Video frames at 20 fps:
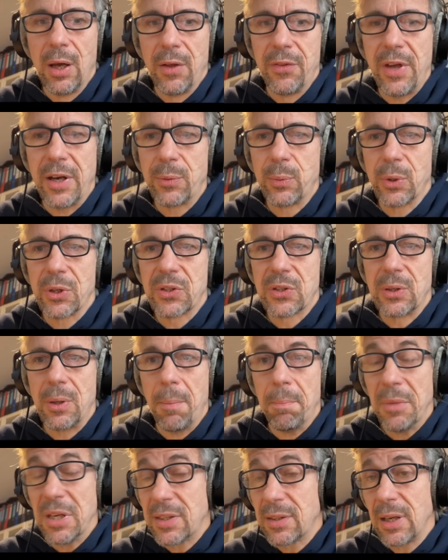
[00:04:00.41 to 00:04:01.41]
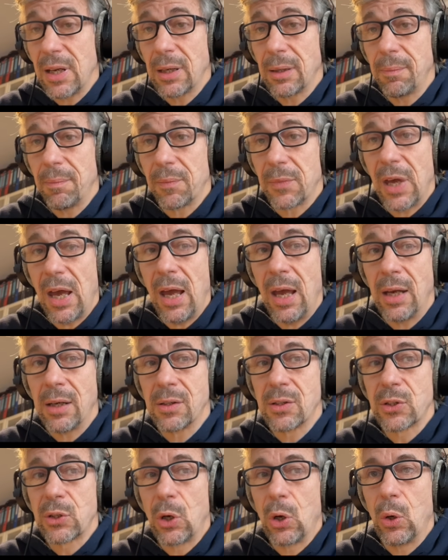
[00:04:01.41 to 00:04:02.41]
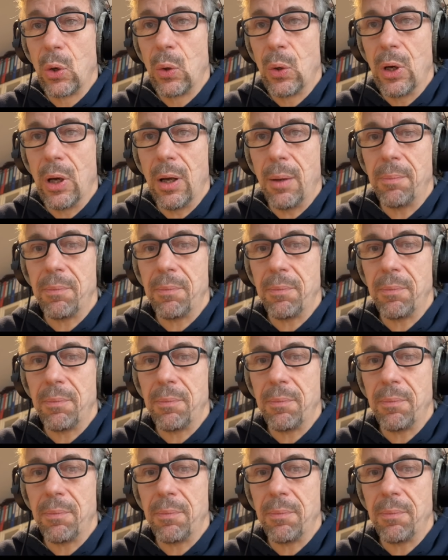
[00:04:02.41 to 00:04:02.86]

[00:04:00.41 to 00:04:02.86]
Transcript: that was missing, and so